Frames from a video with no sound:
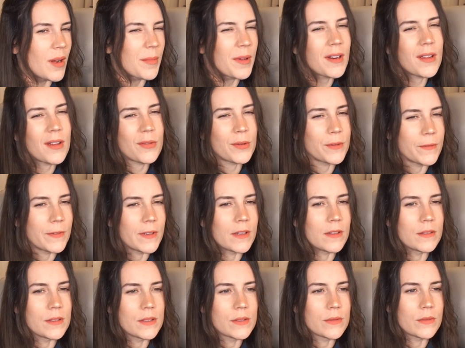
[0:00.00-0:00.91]
I'm going to go with
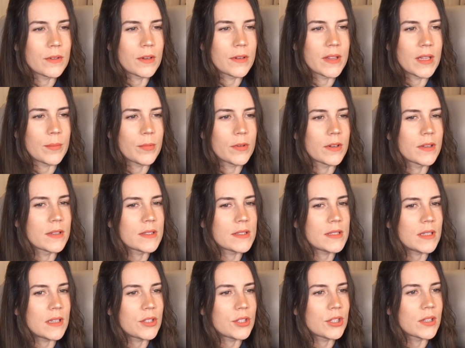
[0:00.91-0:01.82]
Vigilosaur on that
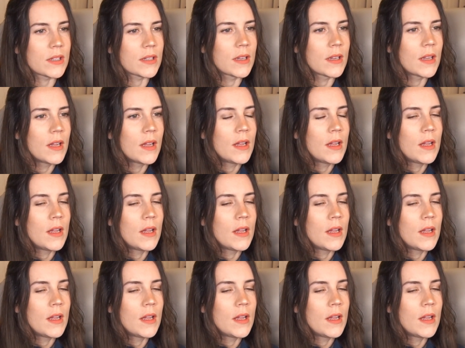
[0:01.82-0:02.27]
pronunciation.